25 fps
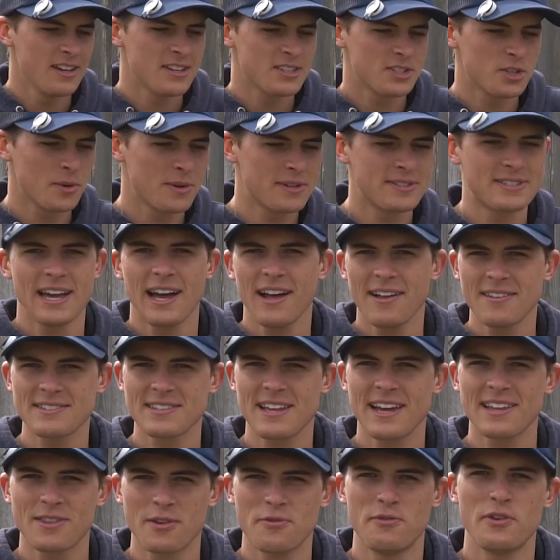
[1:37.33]
So it sounds
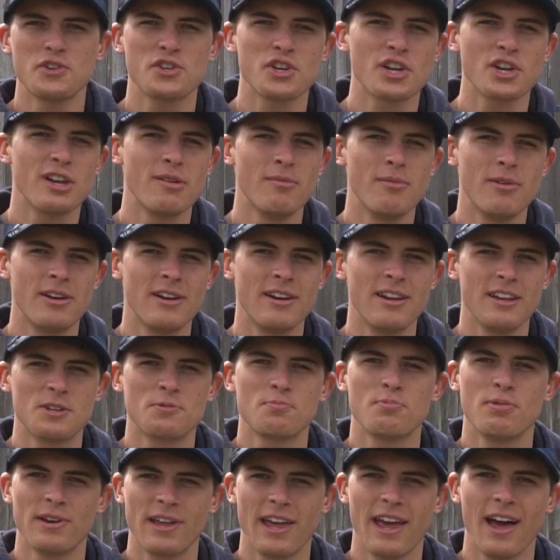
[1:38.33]
like the fishing community is
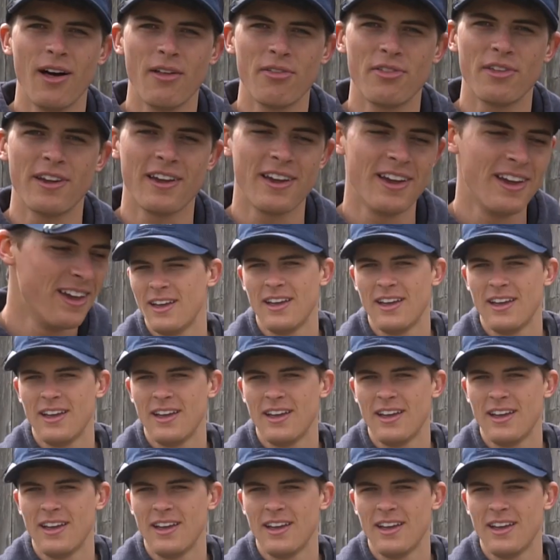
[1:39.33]
pretty healthy.